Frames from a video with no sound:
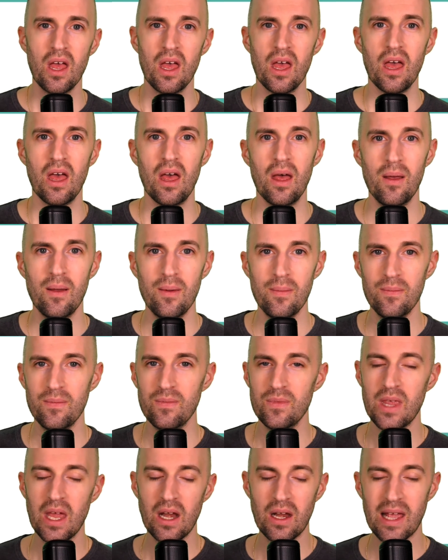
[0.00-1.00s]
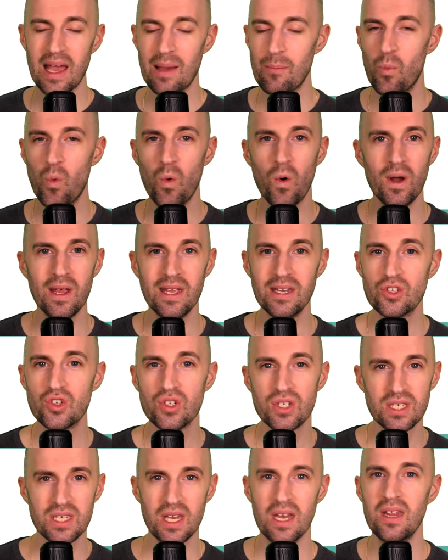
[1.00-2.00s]
They get more
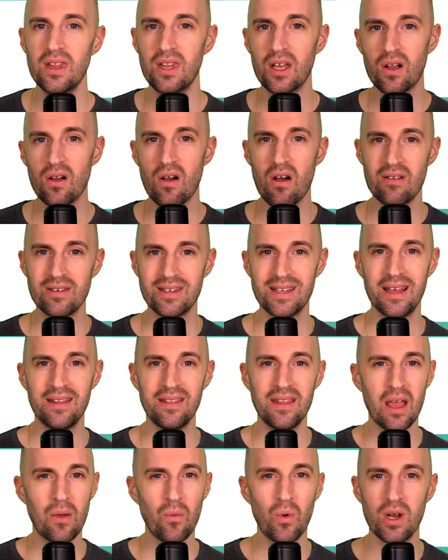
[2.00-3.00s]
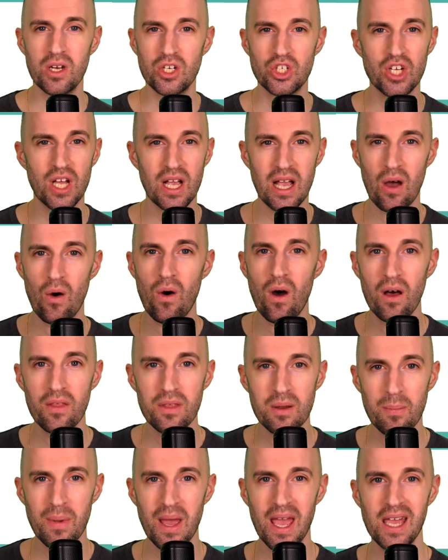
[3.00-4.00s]
interested in the content and they want to check out
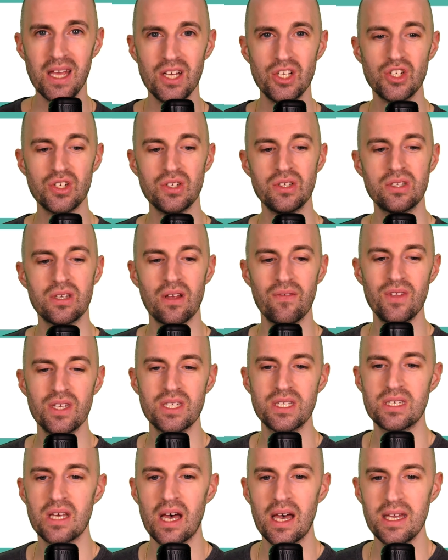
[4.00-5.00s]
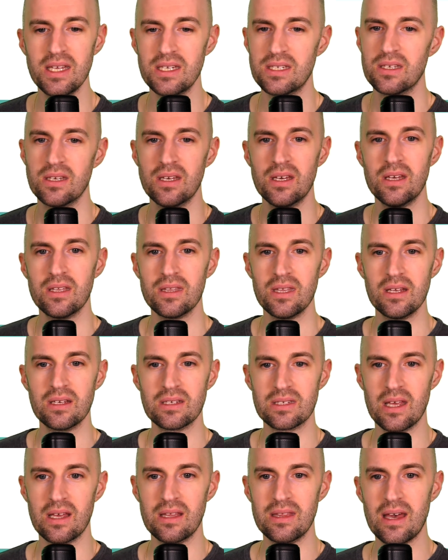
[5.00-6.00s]
other pages of the site,
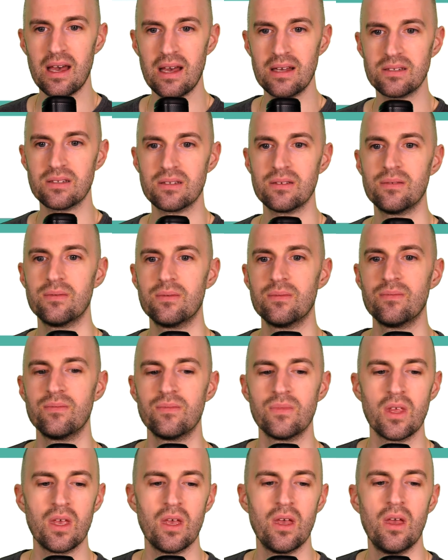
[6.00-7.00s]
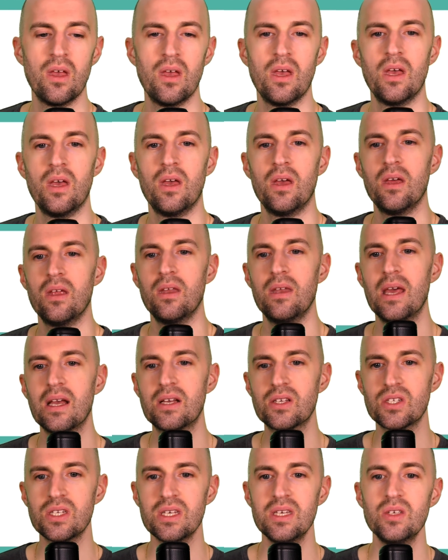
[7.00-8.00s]
things like that.
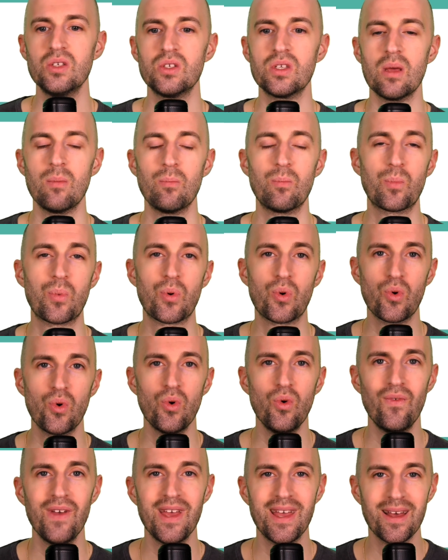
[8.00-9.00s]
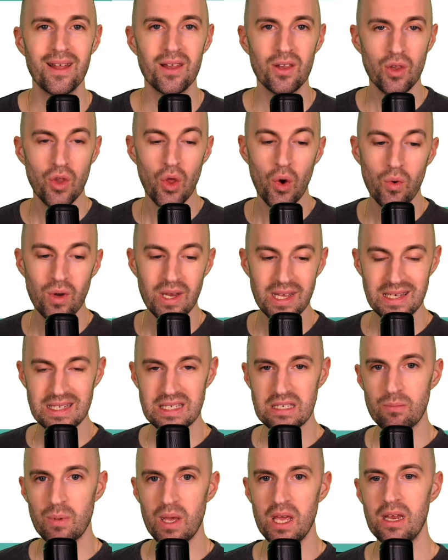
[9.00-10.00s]
Next is improving loading
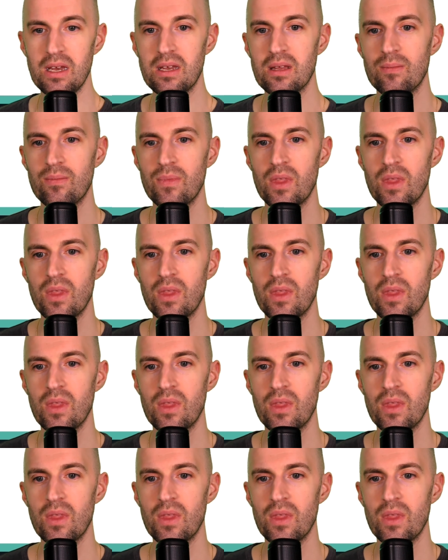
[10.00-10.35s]
speed.